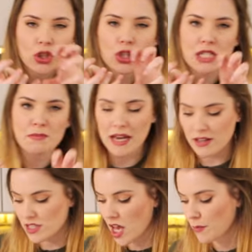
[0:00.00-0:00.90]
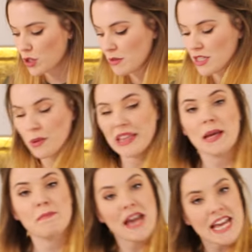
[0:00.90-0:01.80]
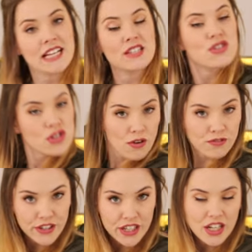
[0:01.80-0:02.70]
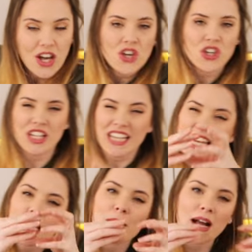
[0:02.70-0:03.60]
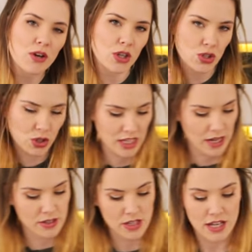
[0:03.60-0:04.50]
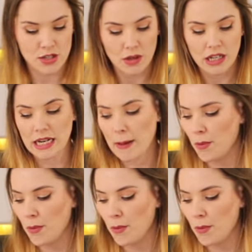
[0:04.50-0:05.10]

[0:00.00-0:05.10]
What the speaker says: a crispy outside, which means when they bake and soften, you're gonna keep that crunch on the outside. So I'm gonna now